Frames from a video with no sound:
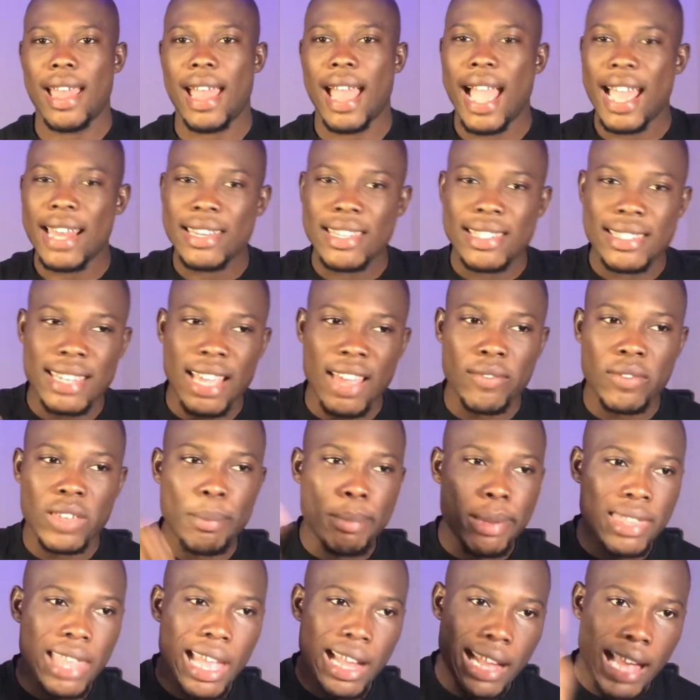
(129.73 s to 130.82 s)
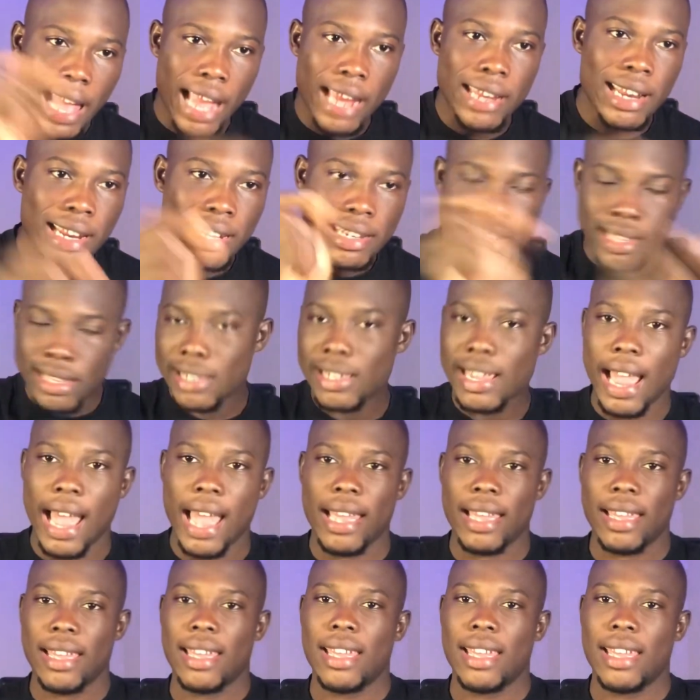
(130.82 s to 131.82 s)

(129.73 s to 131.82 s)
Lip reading: I deserve a better guy than this guy.